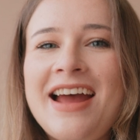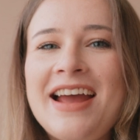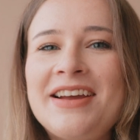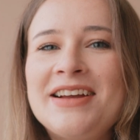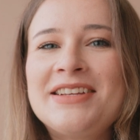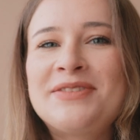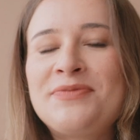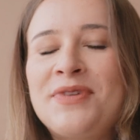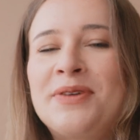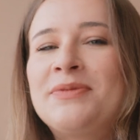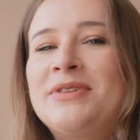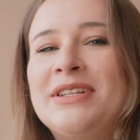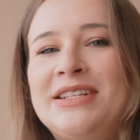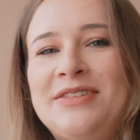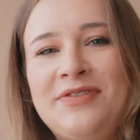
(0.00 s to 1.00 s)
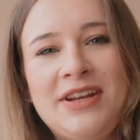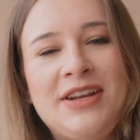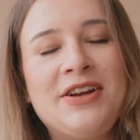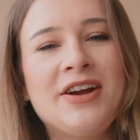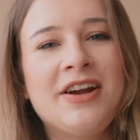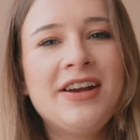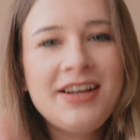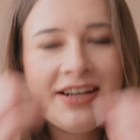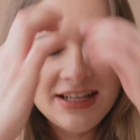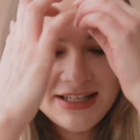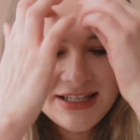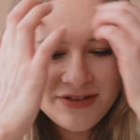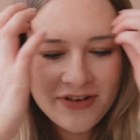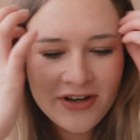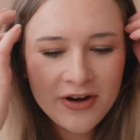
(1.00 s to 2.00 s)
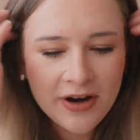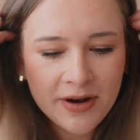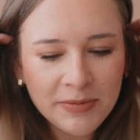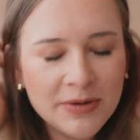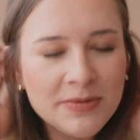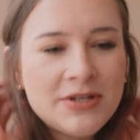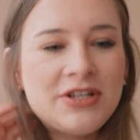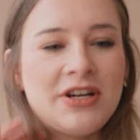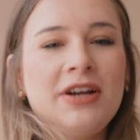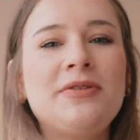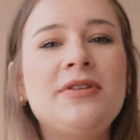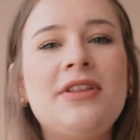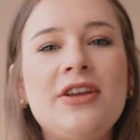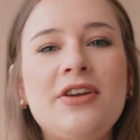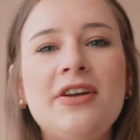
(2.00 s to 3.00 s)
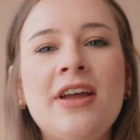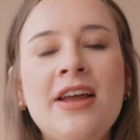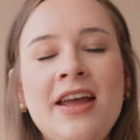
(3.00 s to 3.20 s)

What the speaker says: Hey guys, and welcome to this video. In this video I'm going to be sharing with you